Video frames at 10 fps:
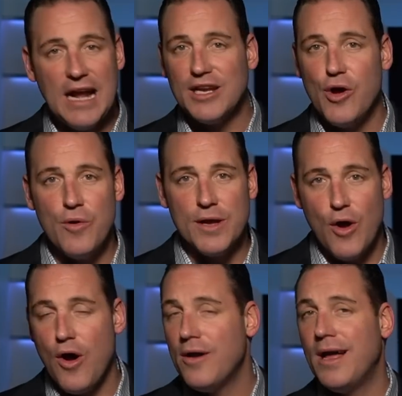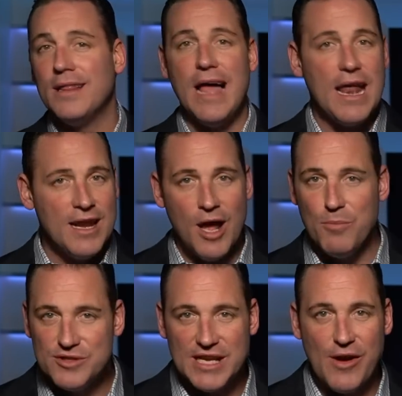going on, a lot of
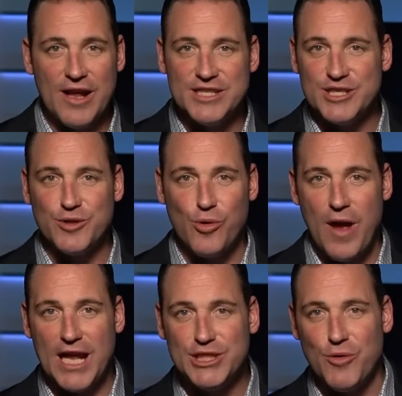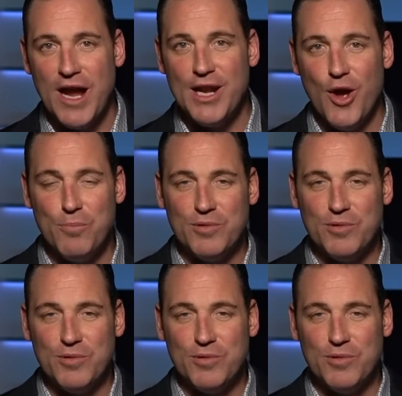numbers there I just threw at you, I know.